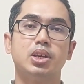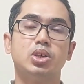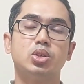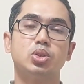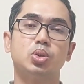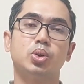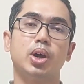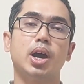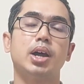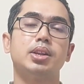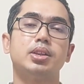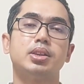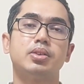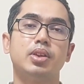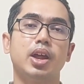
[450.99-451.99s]
So
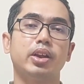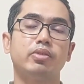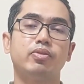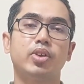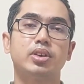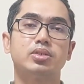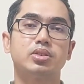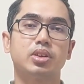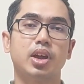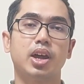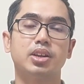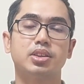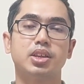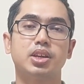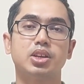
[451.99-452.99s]
at first,
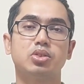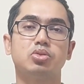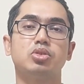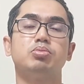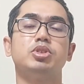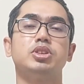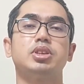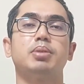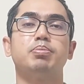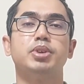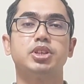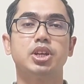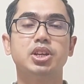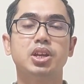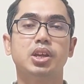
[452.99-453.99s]
a ticket should be
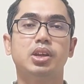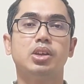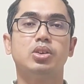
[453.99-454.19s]
submitted.